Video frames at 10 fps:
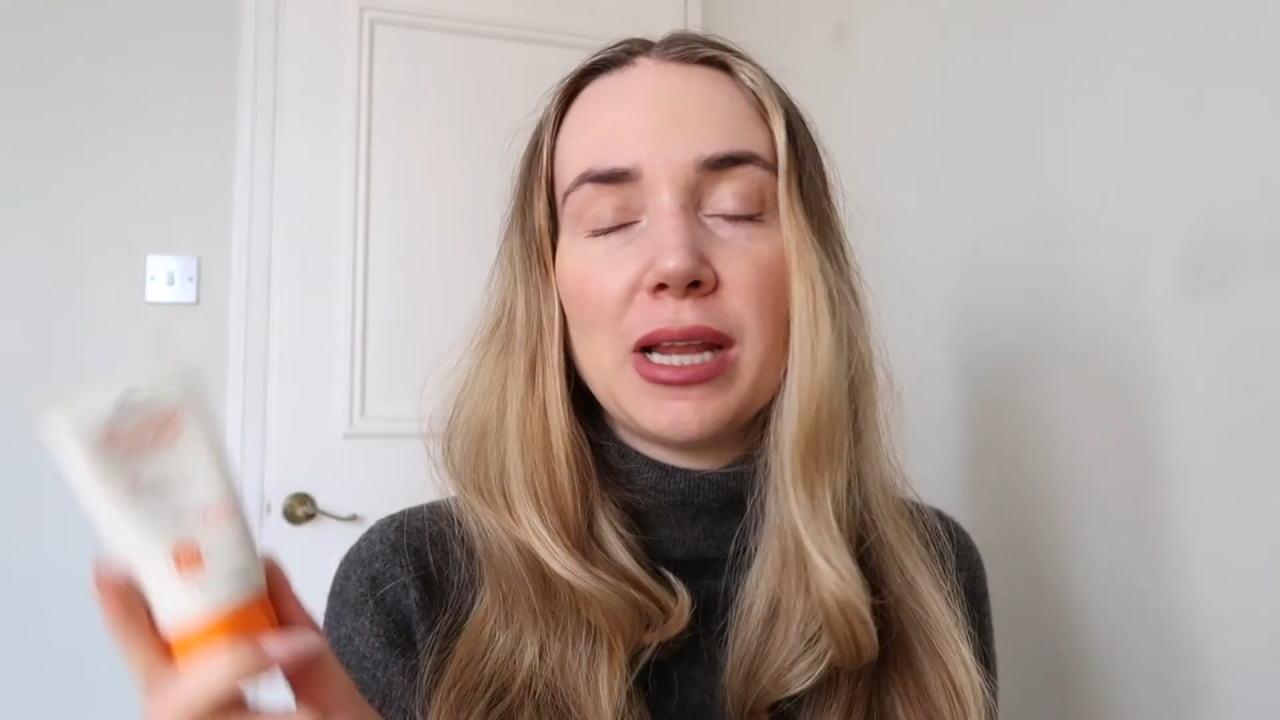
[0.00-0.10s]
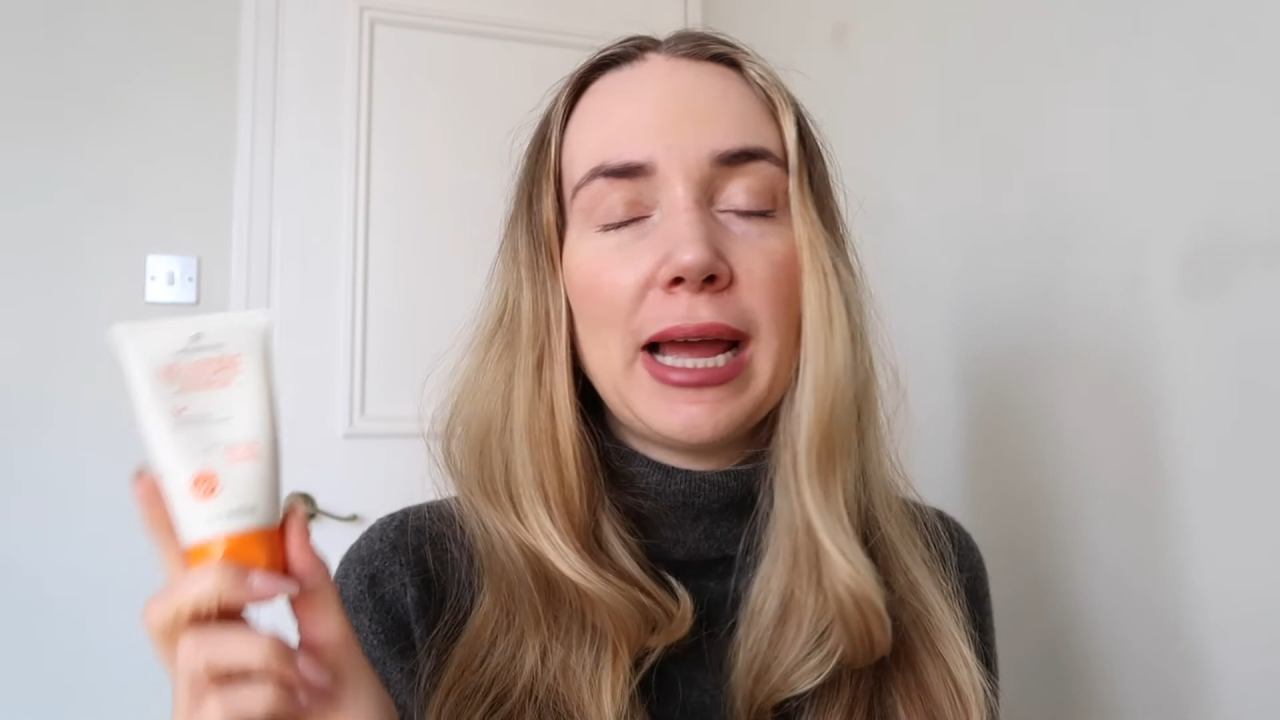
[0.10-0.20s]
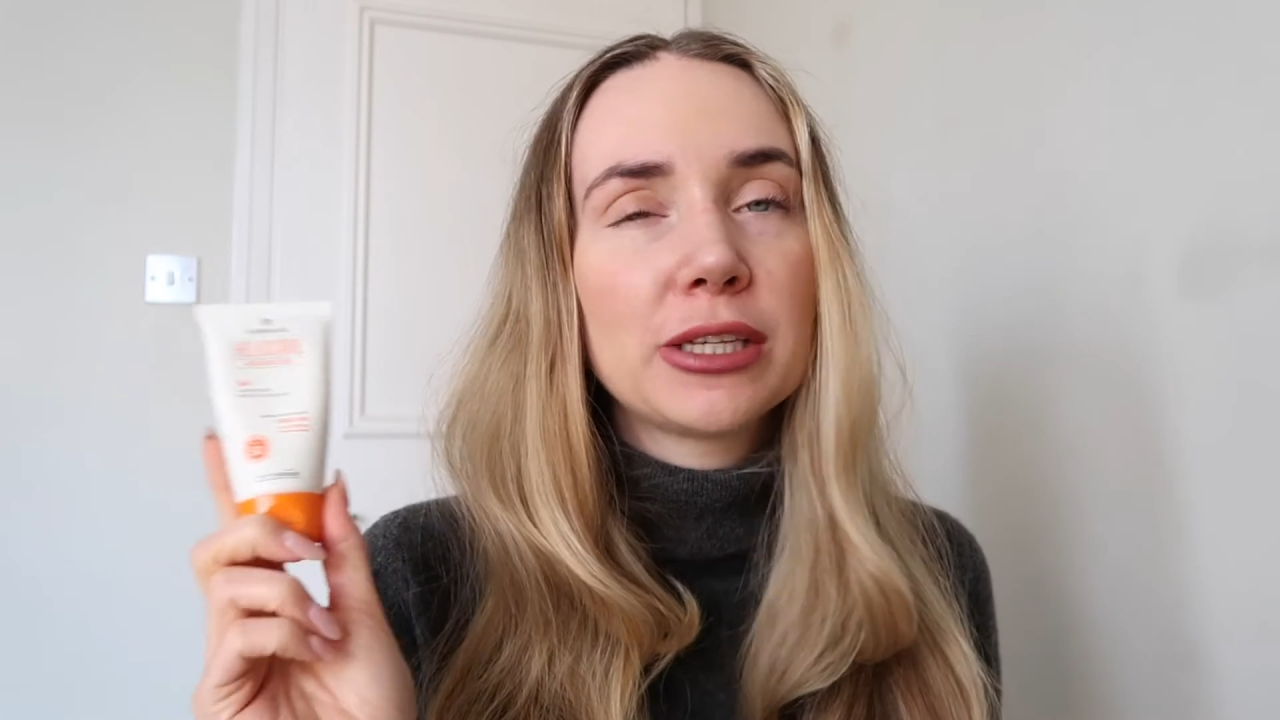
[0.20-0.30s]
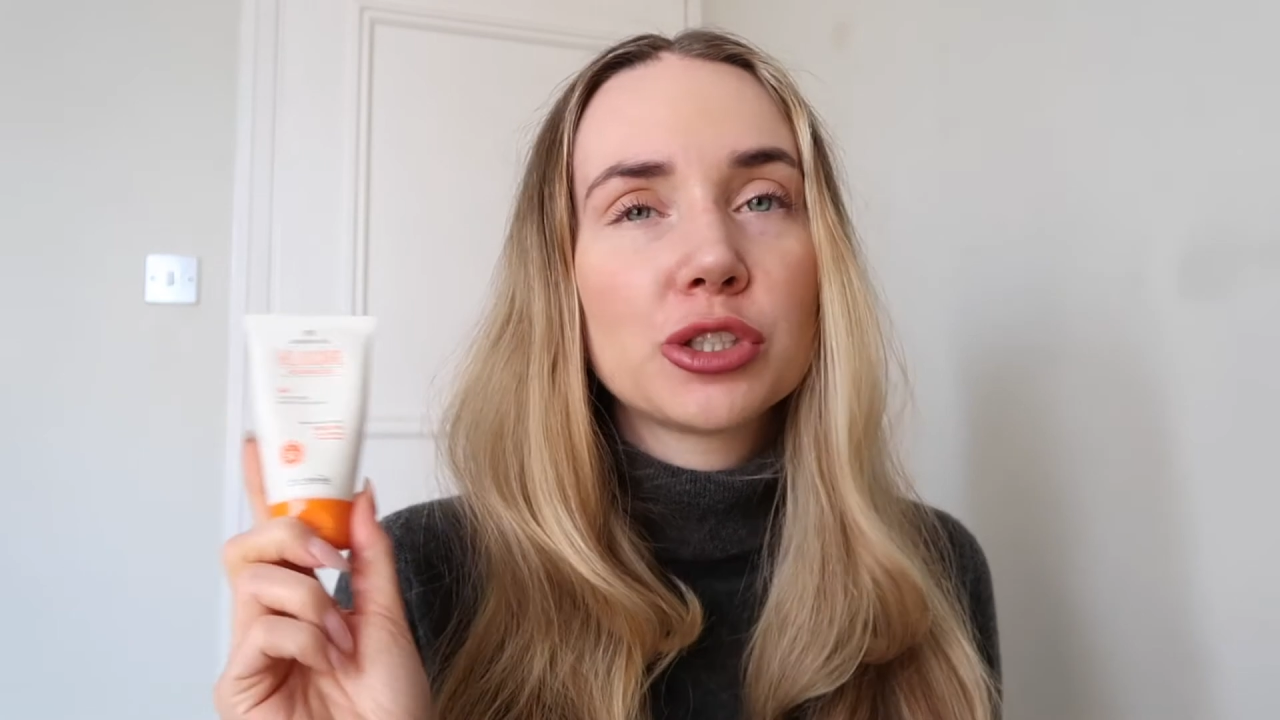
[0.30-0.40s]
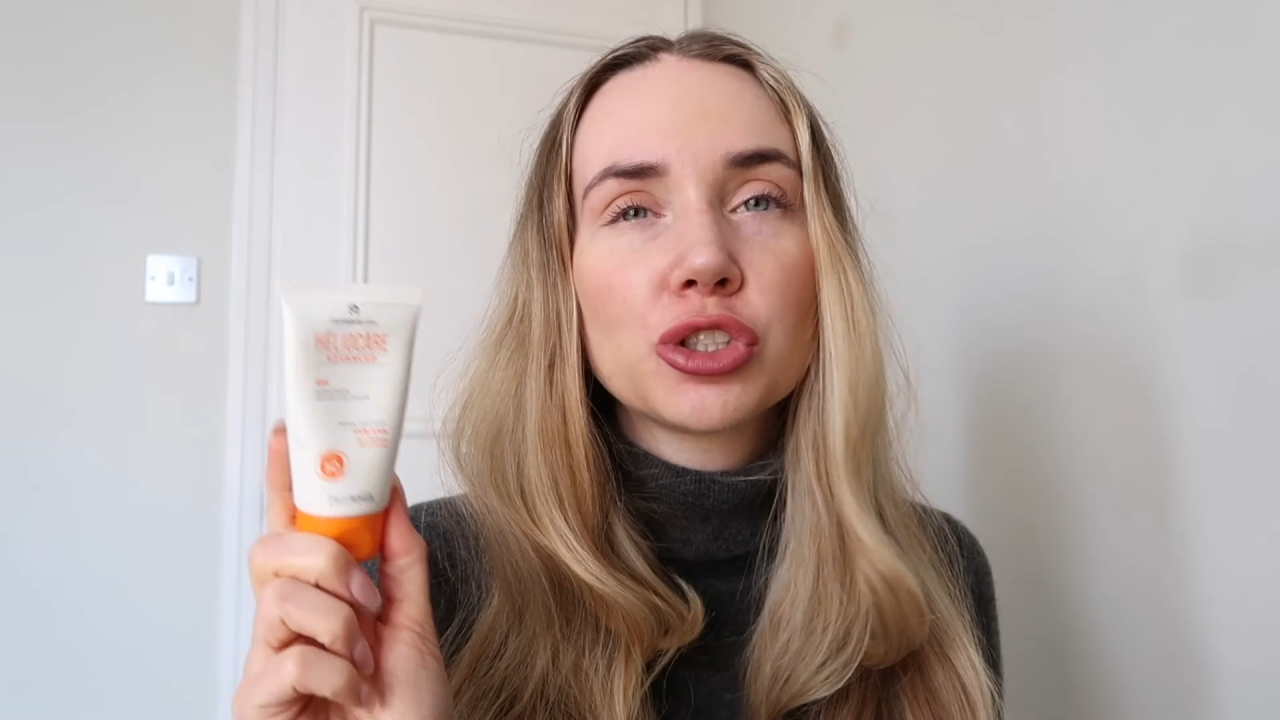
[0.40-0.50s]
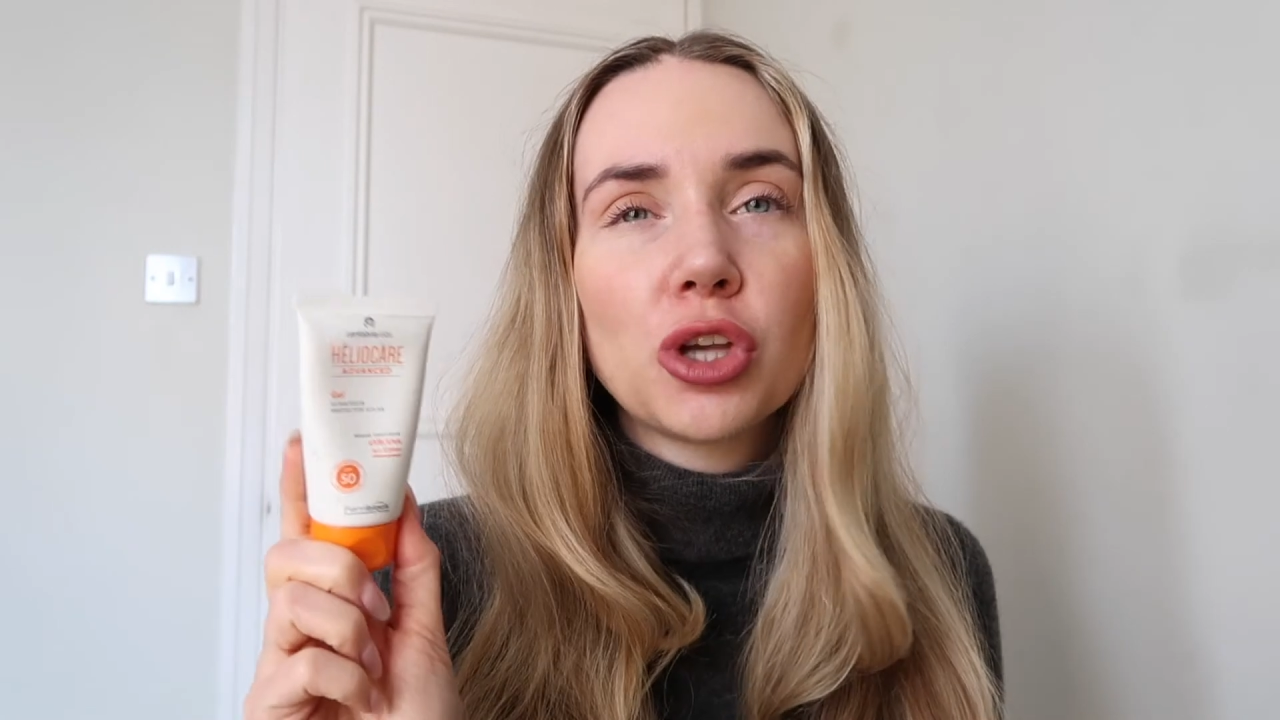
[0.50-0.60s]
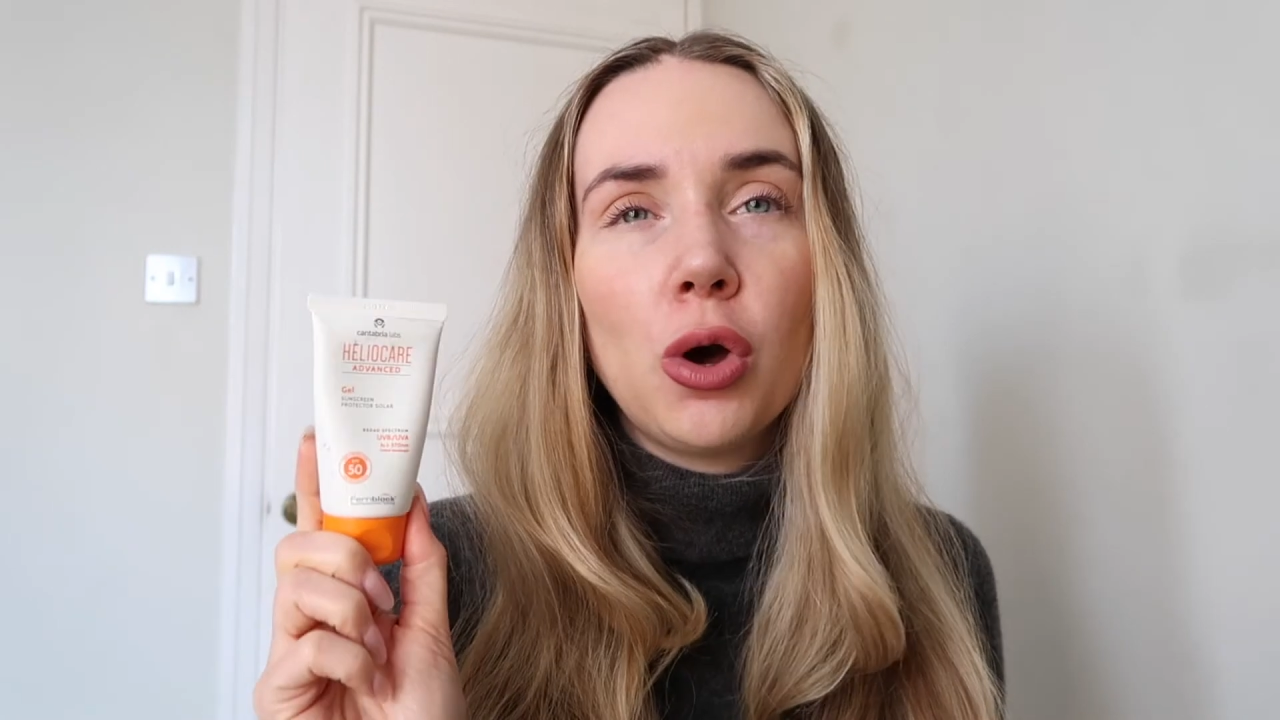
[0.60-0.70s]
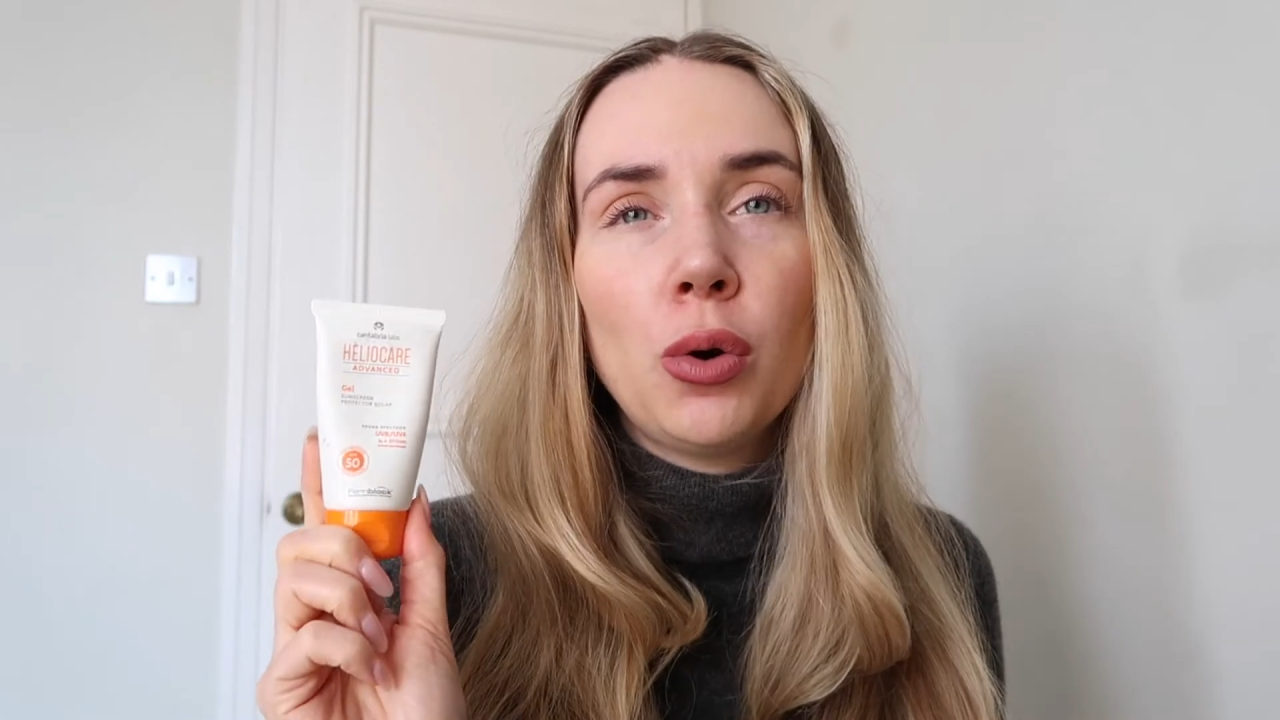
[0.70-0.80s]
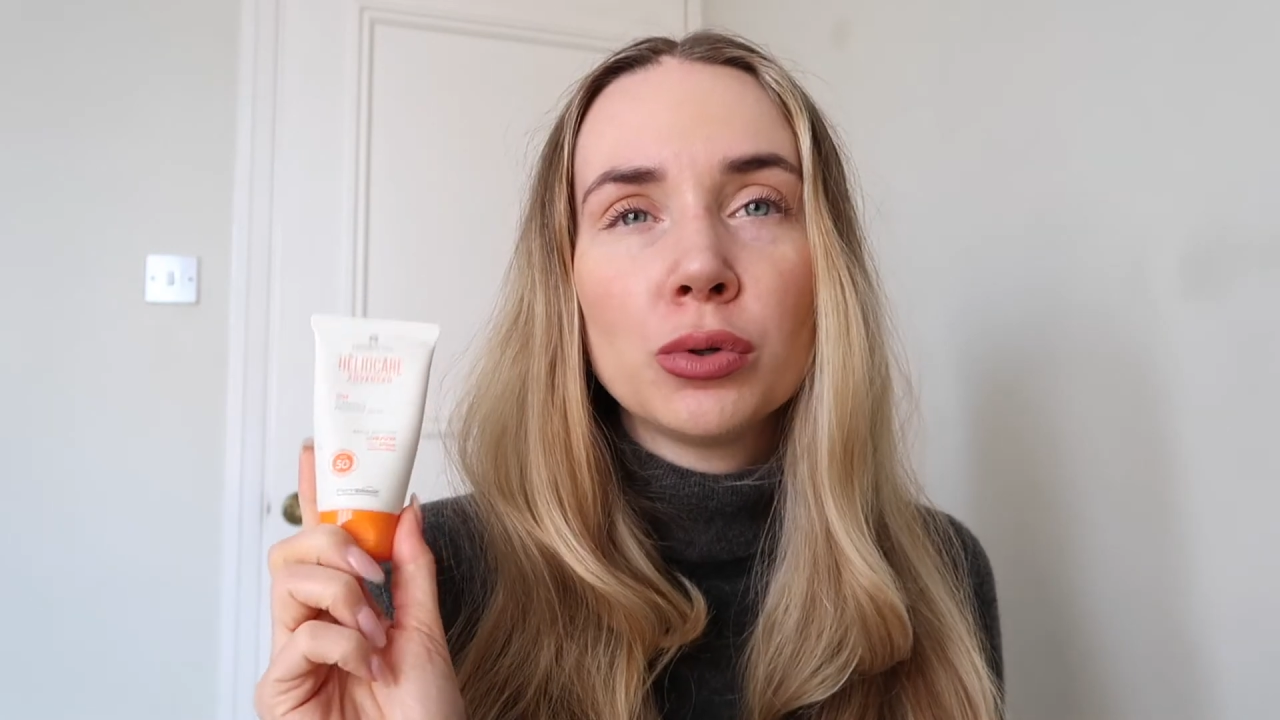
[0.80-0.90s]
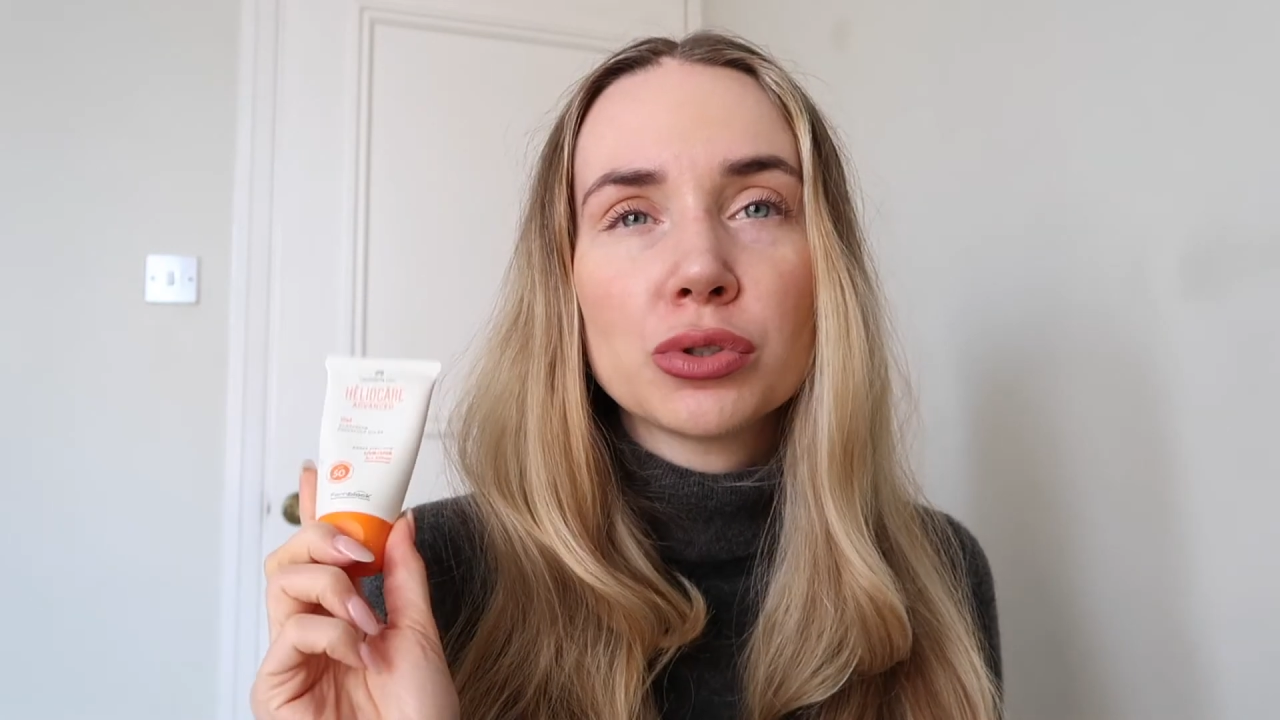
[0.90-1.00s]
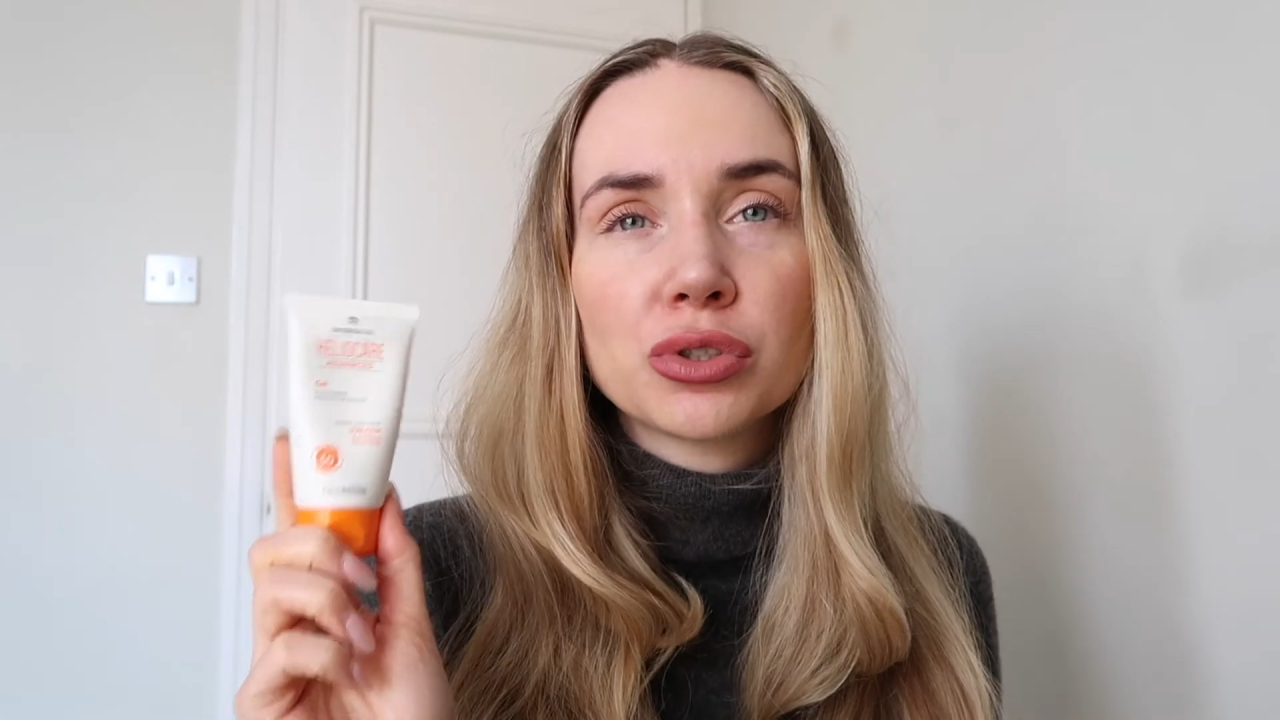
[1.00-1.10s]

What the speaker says: Like so